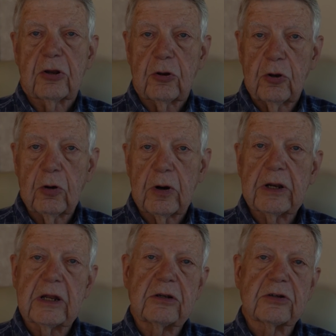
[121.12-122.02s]
to do
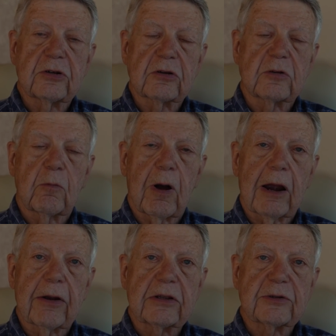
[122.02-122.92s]
it. It just took some
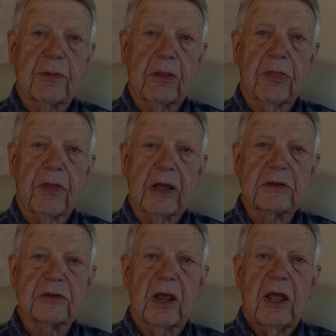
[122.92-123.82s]
wiring and some other
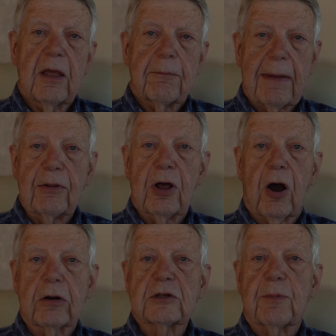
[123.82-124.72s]
things. Maybe the
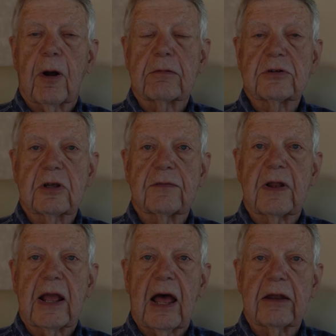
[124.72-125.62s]
hardest part was
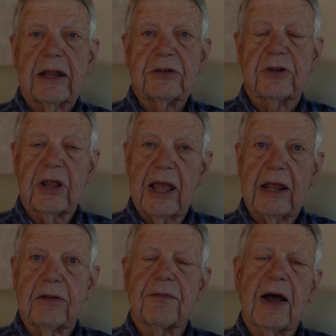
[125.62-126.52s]
lifting out each of the
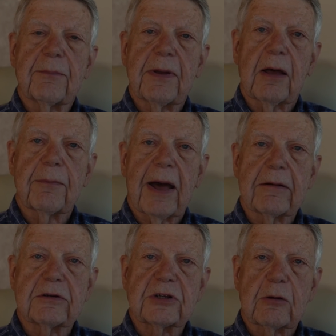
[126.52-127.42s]
eighty-five pound
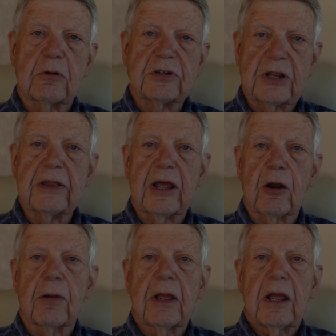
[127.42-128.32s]
batteries that was in
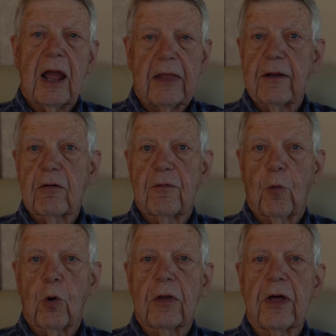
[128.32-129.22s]
there, and there were
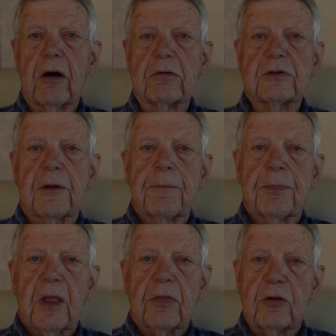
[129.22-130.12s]
four of those.
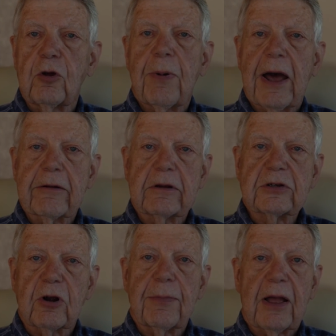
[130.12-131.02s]
The new batteries
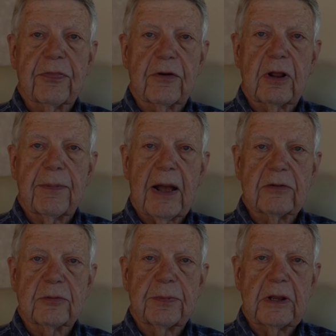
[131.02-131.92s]
are about thirty
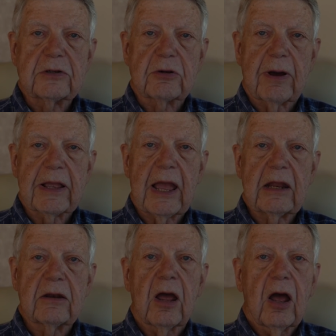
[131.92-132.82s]
pounds apiece, so I
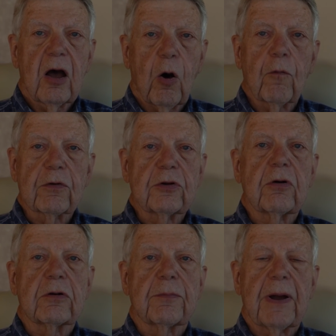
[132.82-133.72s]
gained over two
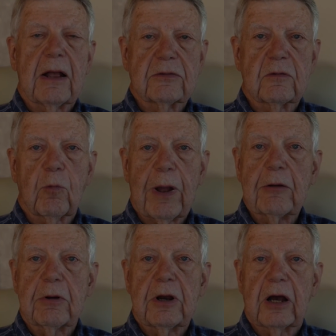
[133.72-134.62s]
hundred pounds of
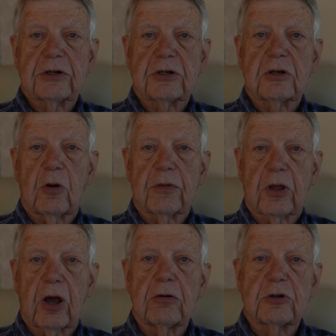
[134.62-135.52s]
weight reduction on the
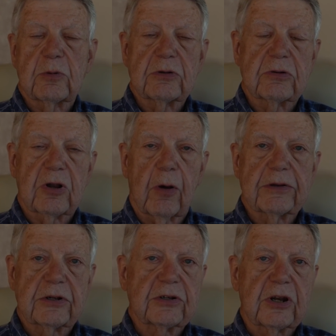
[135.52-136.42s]
coach, which was
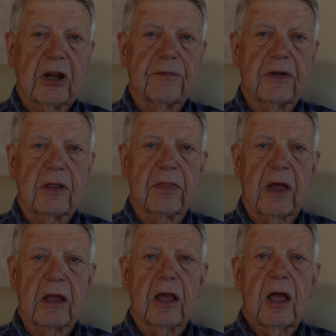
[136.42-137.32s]
always a significant
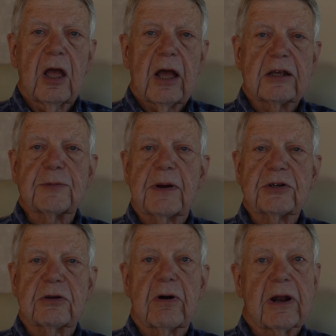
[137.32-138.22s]
thing,
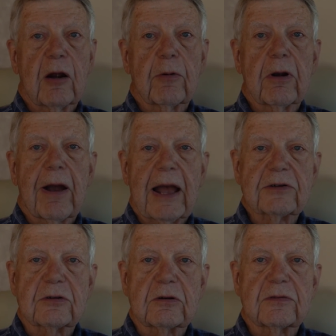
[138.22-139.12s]
especially when our rear
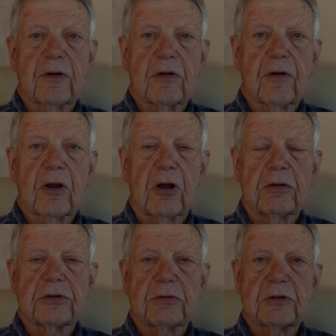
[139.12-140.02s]
axle is very, very
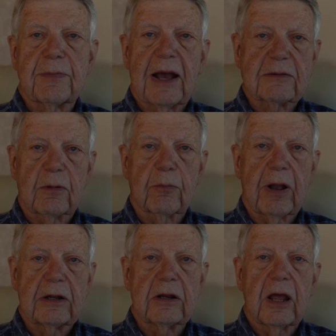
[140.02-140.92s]
close to its maximum
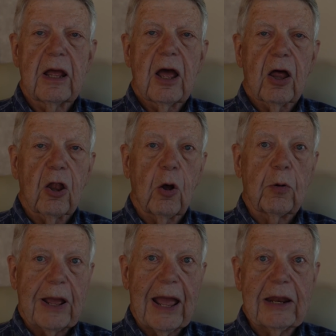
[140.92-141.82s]
rated
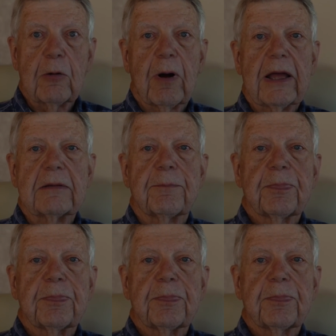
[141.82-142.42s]
load anyway.